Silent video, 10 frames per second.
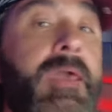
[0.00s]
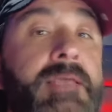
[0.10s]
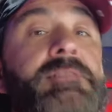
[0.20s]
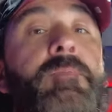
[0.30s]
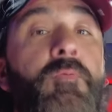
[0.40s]

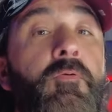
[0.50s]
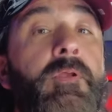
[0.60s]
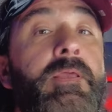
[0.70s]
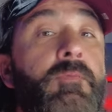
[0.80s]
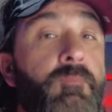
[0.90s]
It's a
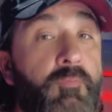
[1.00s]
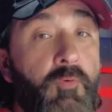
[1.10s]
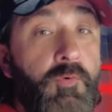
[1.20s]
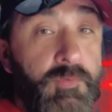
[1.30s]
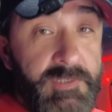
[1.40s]
pretty
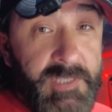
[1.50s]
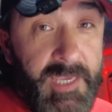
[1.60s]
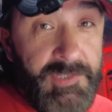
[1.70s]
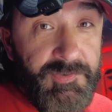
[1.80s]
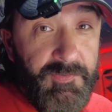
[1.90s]
brutal
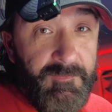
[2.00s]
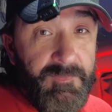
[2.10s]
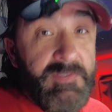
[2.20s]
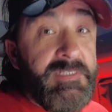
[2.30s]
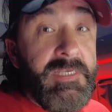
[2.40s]
schedule,
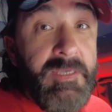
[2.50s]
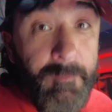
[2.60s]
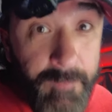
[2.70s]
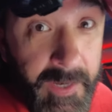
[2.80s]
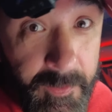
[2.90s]
so you
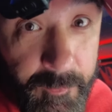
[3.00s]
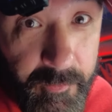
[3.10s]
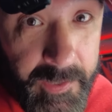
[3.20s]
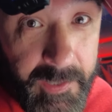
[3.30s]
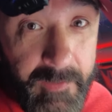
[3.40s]
better
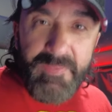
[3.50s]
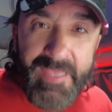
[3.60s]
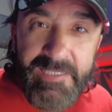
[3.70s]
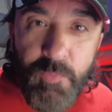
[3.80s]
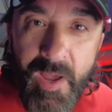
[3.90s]
bring it. But
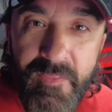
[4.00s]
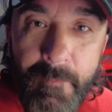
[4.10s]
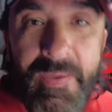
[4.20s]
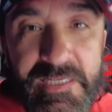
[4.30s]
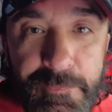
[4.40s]
that's why the
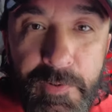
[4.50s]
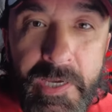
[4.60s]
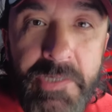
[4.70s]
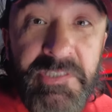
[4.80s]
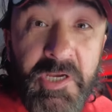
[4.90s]
best
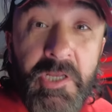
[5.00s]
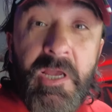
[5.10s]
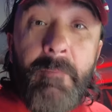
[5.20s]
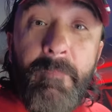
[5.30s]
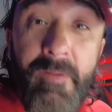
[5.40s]
players are going to
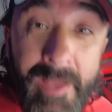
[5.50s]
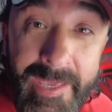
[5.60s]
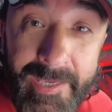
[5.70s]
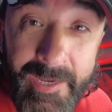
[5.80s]
come play at